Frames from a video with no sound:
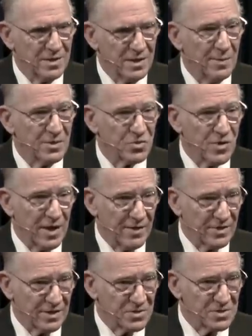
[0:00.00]
demonstrate
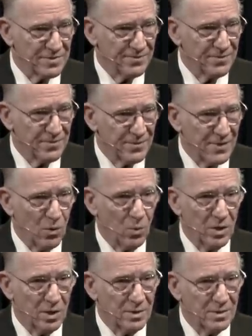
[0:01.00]
evidence that
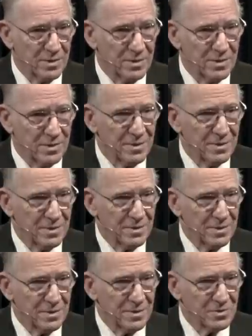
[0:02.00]
will
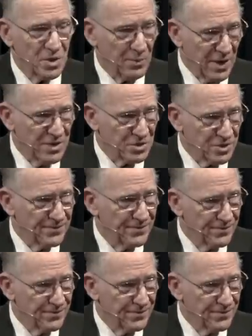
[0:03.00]
surprise you.